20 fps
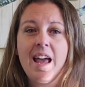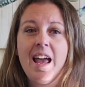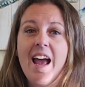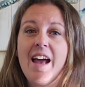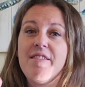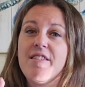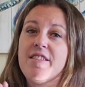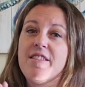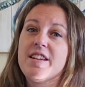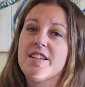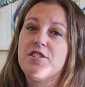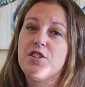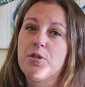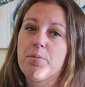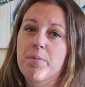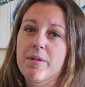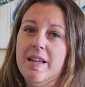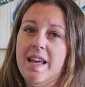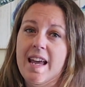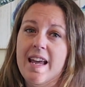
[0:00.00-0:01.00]
and then they
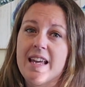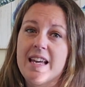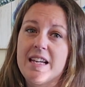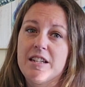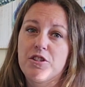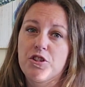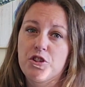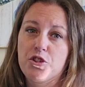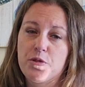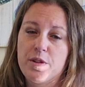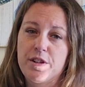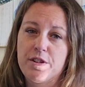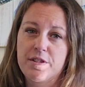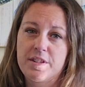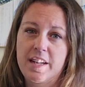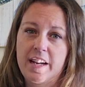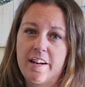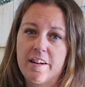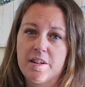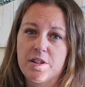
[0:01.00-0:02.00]
duplicate each street or
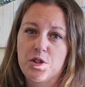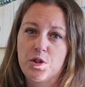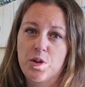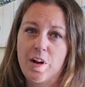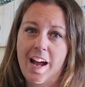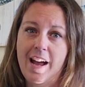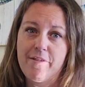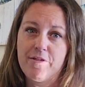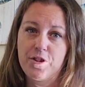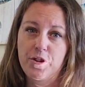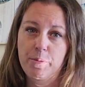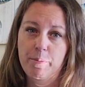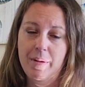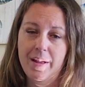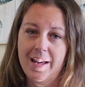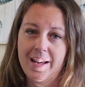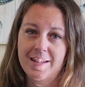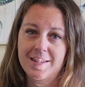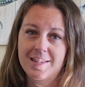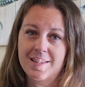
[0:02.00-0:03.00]
terrace or avenue in
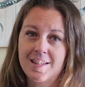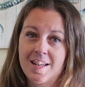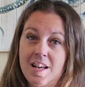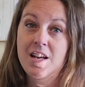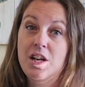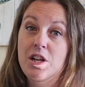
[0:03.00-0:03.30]
place.